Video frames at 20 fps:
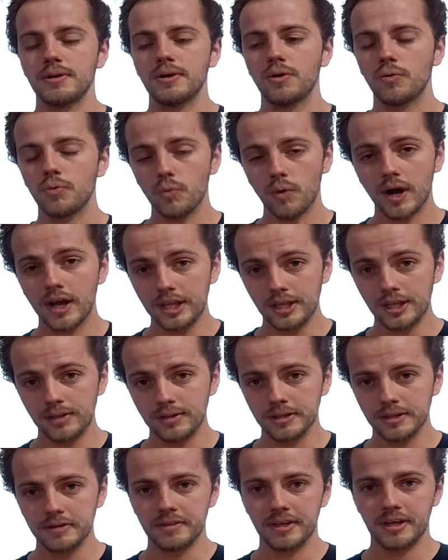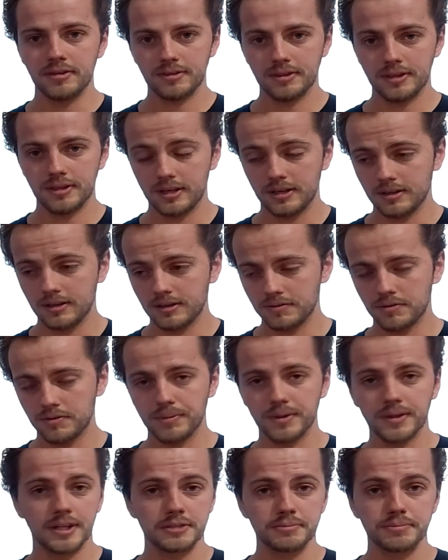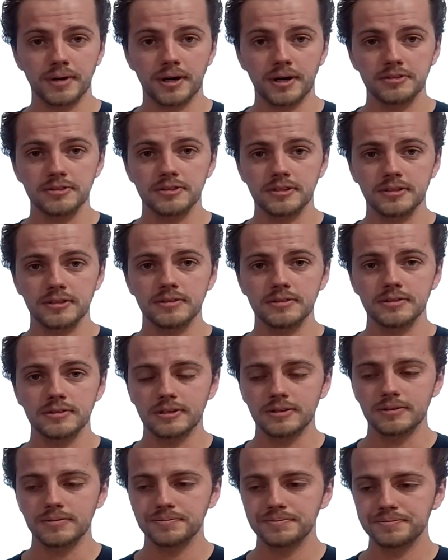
why you love that thing. And for me, that's boxing. So,